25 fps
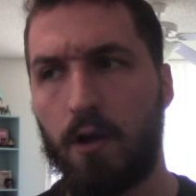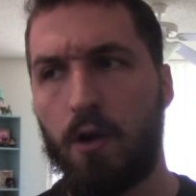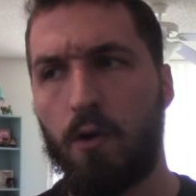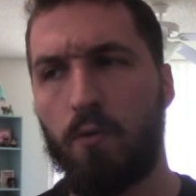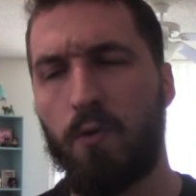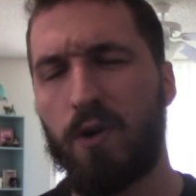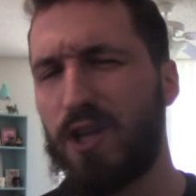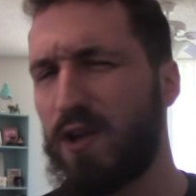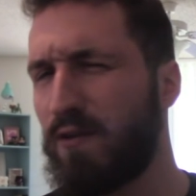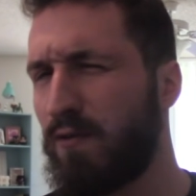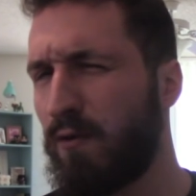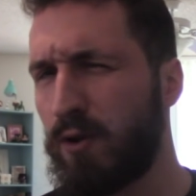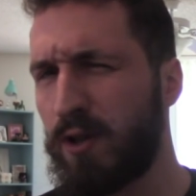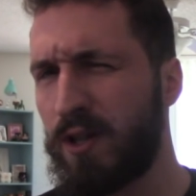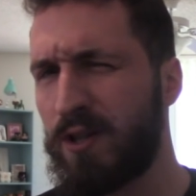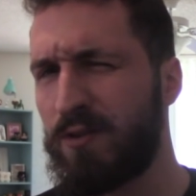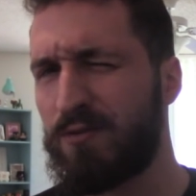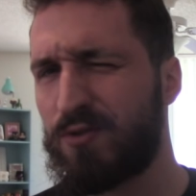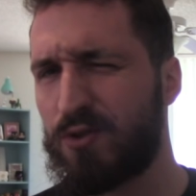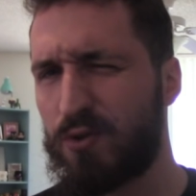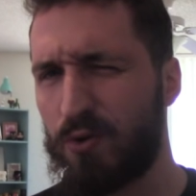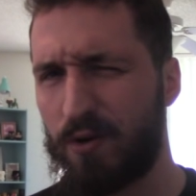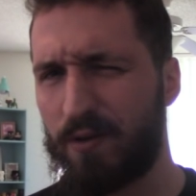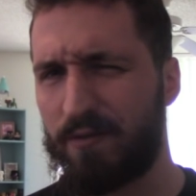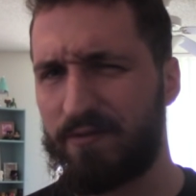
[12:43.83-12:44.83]
When you've only
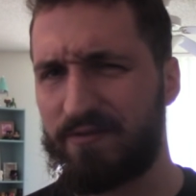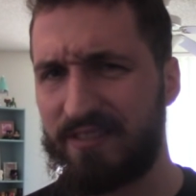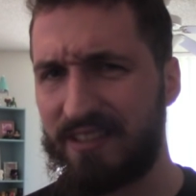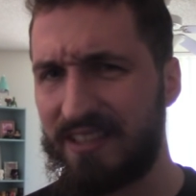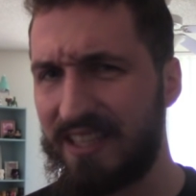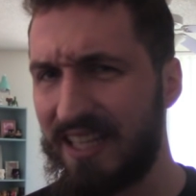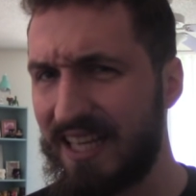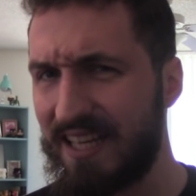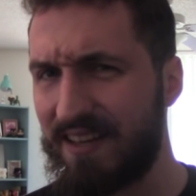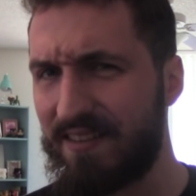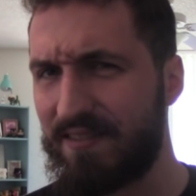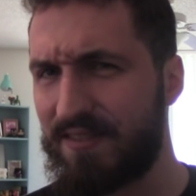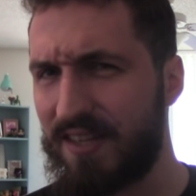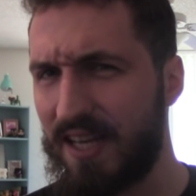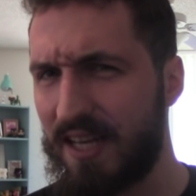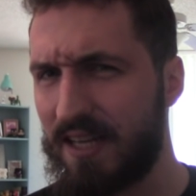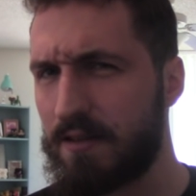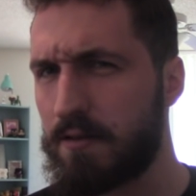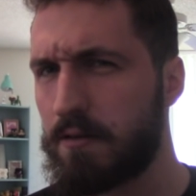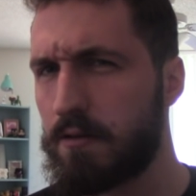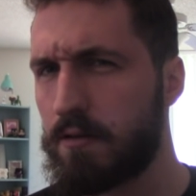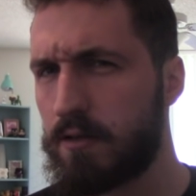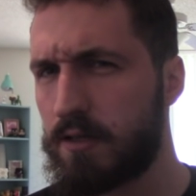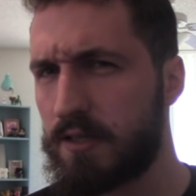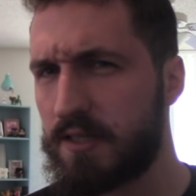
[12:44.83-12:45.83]
sort of lived
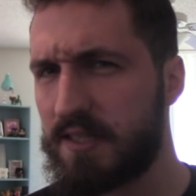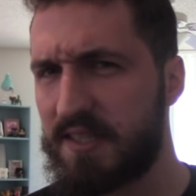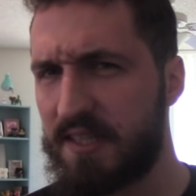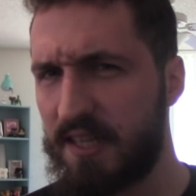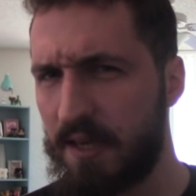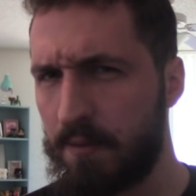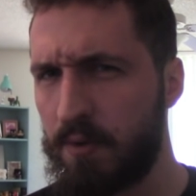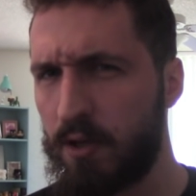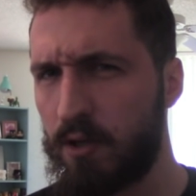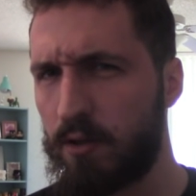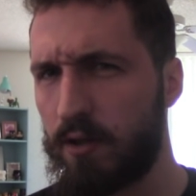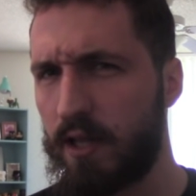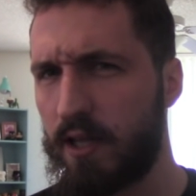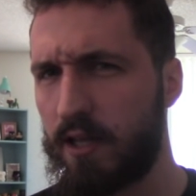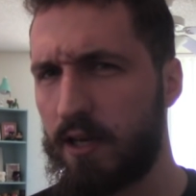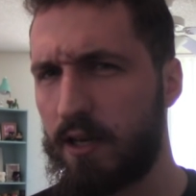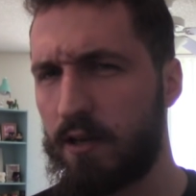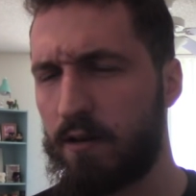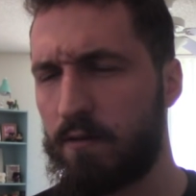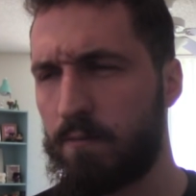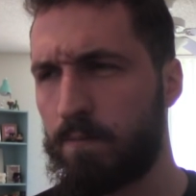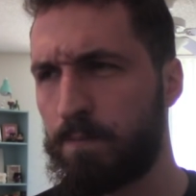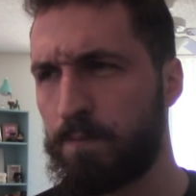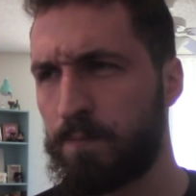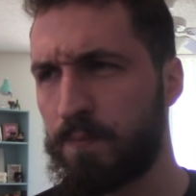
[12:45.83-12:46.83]
a
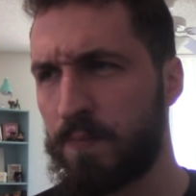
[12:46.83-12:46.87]
simulated